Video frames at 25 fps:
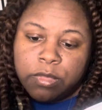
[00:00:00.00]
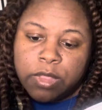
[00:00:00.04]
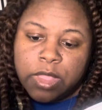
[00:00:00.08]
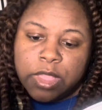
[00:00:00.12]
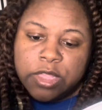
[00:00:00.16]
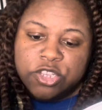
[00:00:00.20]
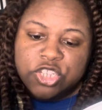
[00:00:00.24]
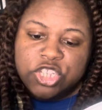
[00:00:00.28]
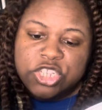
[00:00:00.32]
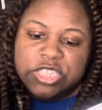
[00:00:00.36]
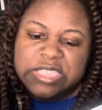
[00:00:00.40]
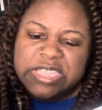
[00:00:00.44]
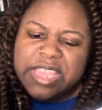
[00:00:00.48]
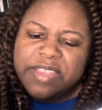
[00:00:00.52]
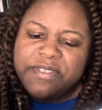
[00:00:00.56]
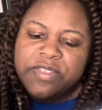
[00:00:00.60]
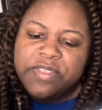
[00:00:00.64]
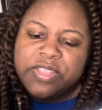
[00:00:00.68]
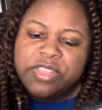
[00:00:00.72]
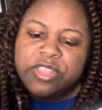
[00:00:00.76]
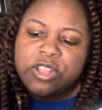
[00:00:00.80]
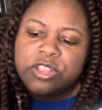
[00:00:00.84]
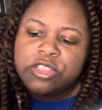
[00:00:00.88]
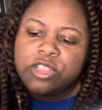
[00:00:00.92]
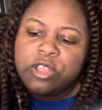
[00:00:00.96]
She's
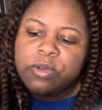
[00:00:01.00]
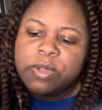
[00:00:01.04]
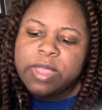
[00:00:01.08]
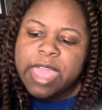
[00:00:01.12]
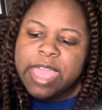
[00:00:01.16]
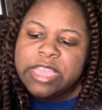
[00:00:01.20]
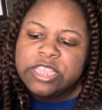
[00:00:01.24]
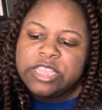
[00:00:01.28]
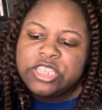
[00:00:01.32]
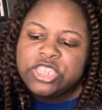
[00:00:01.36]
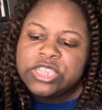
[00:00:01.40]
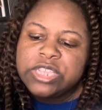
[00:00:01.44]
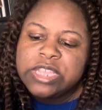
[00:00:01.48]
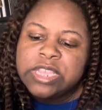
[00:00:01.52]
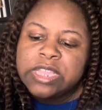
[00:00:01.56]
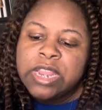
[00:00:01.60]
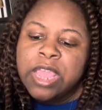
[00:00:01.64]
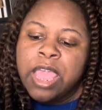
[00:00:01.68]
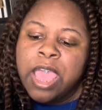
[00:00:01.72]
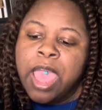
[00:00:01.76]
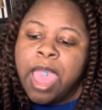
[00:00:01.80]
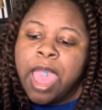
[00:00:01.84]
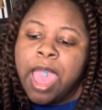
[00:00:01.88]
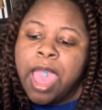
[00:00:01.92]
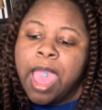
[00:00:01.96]
given the location.
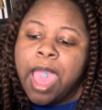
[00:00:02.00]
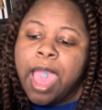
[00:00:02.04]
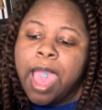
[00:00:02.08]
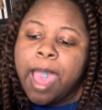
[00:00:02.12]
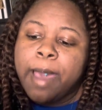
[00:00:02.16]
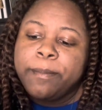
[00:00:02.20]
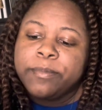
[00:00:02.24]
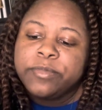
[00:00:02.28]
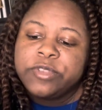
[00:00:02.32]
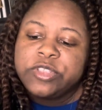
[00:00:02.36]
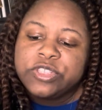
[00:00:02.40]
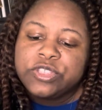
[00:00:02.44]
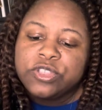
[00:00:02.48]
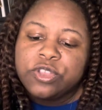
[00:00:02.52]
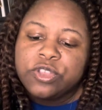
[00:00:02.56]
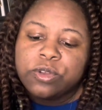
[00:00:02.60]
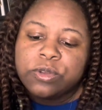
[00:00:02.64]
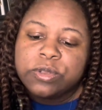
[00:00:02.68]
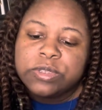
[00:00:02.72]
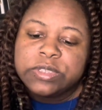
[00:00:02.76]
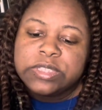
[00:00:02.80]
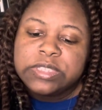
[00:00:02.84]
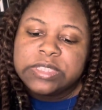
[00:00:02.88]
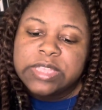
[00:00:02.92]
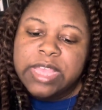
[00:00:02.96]
I'm just
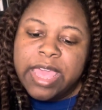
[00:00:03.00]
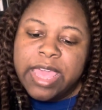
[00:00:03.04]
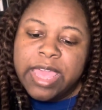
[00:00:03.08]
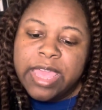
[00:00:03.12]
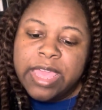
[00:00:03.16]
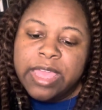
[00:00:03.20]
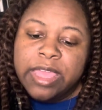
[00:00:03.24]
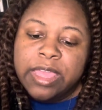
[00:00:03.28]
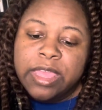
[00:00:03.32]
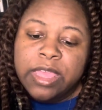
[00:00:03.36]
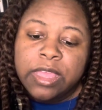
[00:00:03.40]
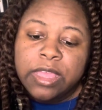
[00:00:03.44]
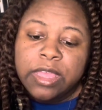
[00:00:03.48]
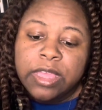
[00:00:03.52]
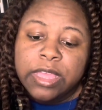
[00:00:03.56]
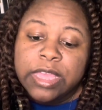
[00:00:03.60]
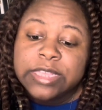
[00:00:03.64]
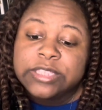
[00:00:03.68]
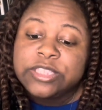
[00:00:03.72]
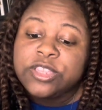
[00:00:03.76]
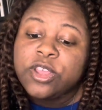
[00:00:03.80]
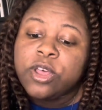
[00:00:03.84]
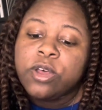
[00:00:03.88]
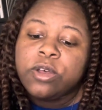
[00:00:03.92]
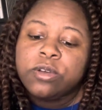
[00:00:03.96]
going to say,
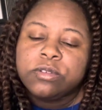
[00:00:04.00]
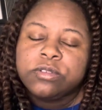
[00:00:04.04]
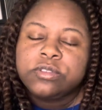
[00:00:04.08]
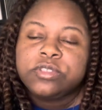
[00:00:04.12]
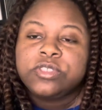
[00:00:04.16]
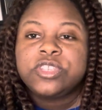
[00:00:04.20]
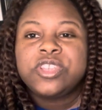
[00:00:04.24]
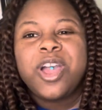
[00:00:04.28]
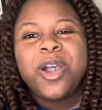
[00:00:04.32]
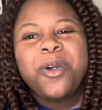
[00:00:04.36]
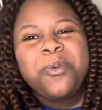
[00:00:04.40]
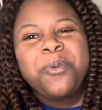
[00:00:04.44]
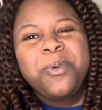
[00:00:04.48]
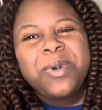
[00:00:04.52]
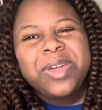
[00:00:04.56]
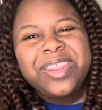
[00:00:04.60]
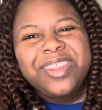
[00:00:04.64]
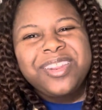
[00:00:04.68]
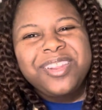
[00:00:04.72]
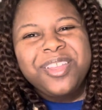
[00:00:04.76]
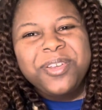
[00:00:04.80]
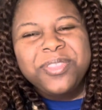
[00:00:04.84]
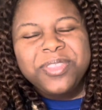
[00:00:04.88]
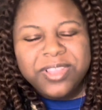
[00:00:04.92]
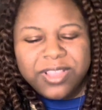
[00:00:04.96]
do y'all want to
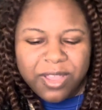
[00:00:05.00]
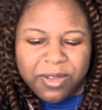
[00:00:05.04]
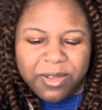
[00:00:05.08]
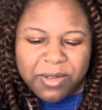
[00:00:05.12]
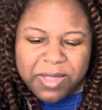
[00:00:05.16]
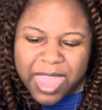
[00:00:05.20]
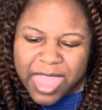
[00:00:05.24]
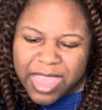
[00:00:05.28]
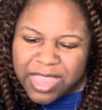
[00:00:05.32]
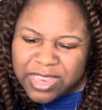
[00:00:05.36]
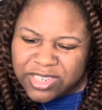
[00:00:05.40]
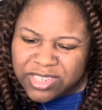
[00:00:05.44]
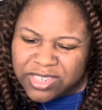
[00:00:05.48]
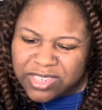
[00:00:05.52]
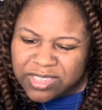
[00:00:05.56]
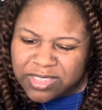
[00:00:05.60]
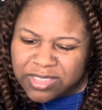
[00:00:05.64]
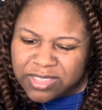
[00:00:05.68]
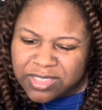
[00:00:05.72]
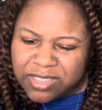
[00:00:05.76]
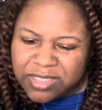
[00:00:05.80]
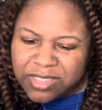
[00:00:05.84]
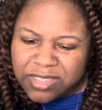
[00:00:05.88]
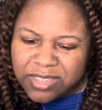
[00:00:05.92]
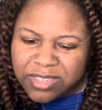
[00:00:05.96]
know the
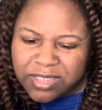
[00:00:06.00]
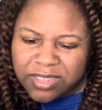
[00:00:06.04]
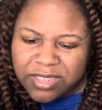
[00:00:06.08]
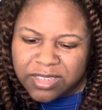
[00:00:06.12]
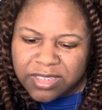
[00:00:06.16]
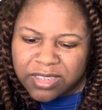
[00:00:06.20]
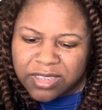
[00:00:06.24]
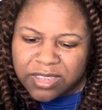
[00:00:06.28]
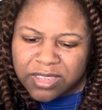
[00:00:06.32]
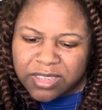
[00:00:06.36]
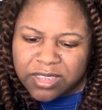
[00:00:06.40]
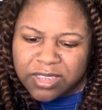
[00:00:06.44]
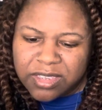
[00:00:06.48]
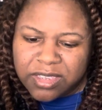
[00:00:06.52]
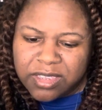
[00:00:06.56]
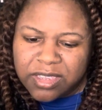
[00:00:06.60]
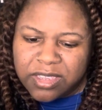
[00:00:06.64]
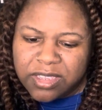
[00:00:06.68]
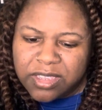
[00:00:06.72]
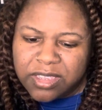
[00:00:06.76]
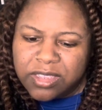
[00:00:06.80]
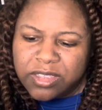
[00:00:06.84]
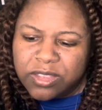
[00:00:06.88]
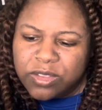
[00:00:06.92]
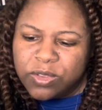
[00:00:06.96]
locations?
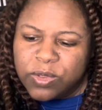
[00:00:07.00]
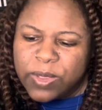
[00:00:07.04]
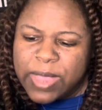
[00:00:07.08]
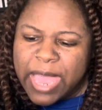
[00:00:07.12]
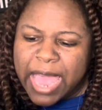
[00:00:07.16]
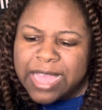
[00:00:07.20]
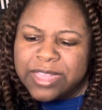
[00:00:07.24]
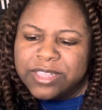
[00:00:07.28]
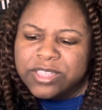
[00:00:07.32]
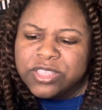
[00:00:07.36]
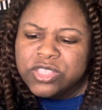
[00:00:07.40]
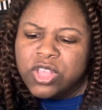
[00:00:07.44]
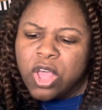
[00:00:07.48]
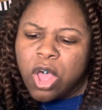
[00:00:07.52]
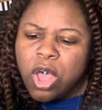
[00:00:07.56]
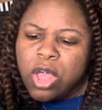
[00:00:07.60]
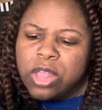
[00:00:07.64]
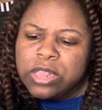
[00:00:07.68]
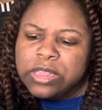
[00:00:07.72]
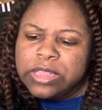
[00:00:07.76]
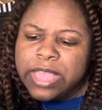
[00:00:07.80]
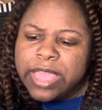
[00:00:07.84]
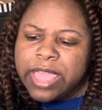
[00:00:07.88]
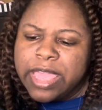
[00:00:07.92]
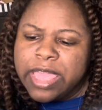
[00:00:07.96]
You got
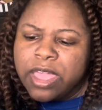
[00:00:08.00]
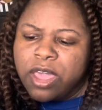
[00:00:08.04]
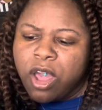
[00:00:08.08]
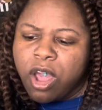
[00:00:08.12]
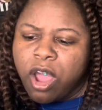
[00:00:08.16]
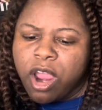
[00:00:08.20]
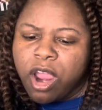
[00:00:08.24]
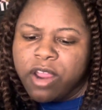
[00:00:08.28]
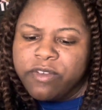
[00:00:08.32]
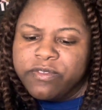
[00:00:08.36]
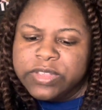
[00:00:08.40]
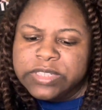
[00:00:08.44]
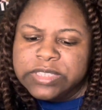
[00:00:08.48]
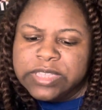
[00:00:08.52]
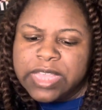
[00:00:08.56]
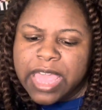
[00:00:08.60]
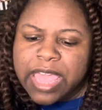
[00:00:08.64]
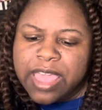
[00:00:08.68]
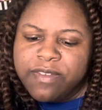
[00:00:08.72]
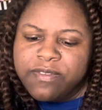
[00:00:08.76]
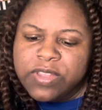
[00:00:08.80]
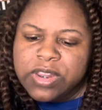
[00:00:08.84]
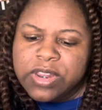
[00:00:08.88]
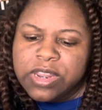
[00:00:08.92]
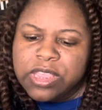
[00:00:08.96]
Salt Lake, Harvest
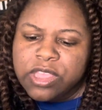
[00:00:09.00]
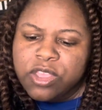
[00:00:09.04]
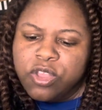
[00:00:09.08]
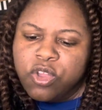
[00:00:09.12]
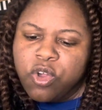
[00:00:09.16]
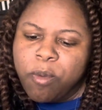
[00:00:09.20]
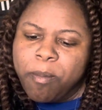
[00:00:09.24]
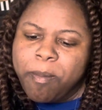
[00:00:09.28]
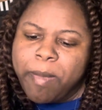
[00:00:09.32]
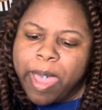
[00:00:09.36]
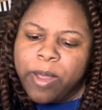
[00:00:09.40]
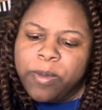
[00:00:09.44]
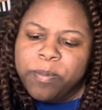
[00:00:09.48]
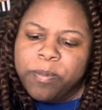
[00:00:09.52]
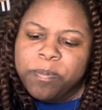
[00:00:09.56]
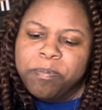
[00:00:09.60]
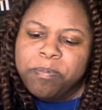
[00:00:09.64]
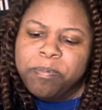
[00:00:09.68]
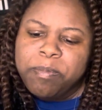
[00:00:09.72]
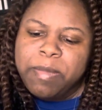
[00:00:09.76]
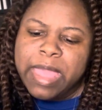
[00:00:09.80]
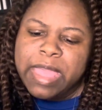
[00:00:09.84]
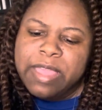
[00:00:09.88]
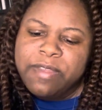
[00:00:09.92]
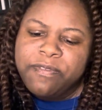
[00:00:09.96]
Haven, Eagle
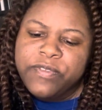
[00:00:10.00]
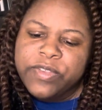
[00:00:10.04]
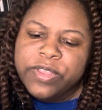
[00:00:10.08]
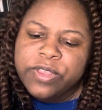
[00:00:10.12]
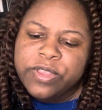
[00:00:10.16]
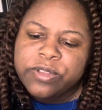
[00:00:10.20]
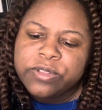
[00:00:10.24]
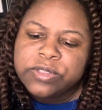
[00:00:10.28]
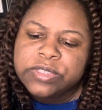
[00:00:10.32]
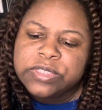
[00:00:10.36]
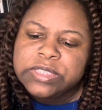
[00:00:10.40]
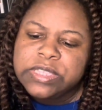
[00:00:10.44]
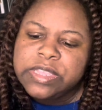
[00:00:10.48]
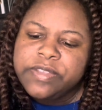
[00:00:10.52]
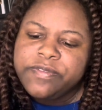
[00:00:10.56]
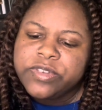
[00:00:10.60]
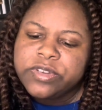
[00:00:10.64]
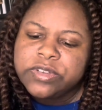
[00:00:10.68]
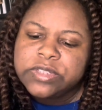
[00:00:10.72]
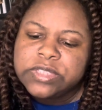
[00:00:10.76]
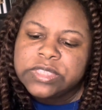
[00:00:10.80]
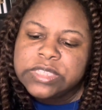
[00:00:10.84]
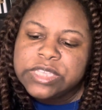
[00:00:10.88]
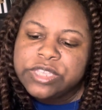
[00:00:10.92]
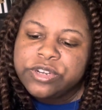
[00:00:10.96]
Mountain, Mayfield,
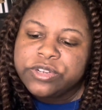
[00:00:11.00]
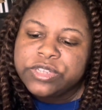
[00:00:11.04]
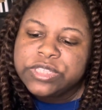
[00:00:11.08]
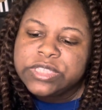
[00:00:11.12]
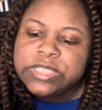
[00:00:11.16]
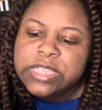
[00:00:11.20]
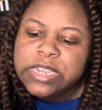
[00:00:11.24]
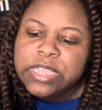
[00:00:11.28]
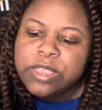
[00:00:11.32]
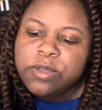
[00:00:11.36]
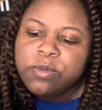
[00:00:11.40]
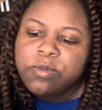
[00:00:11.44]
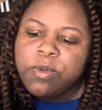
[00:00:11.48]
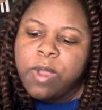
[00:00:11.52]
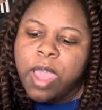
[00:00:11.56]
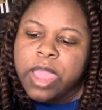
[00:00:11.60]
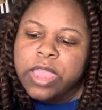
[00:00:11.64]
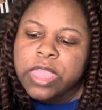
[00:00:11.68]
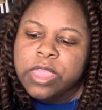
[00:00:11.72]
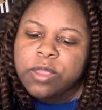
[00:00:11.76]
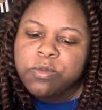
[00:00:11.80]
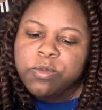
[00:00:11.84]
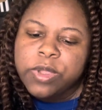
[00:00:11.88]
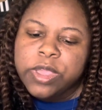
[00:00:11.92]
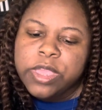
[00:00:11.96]
Cedar City,
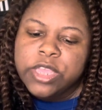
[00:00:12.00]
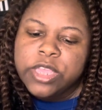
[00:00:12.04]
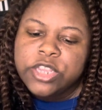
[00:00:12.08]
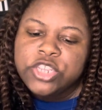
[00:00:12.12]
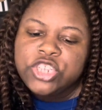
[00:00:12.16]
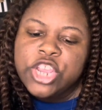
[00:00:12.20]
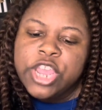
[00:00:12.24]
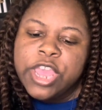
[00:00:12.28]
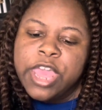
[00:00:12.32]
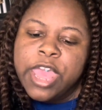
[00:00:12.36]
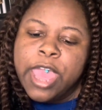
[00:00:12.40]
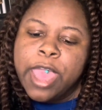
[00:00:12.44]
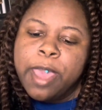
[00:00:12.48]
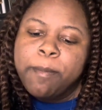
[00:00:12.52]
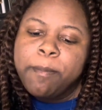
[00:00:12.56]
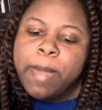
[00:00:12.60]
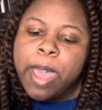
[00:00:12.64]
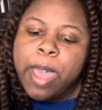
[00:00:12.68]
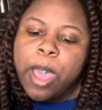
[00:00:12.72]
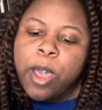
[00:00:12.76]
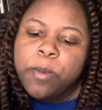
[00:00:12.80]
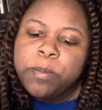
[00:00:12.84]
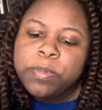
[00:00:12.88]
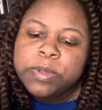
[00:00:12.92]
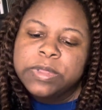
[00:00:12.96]
Rocky Ridge,
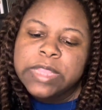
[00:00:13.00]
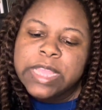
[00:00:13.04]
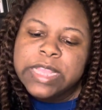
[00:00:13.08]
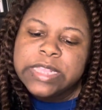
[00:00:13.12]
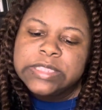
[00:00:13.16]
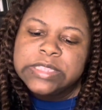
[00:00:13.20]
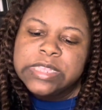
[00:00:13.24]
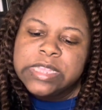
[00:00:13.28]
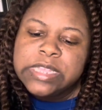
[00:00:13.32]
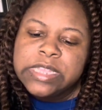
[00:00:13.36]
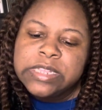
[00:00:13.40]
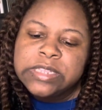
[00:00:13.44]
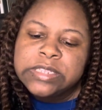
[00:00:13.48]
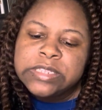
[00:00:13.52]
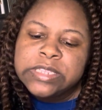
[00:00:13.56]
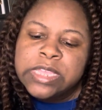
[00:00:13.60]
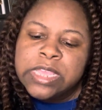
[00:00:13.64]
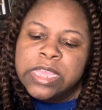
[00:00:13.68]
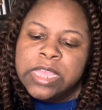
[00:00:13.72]
Mount Pleasant,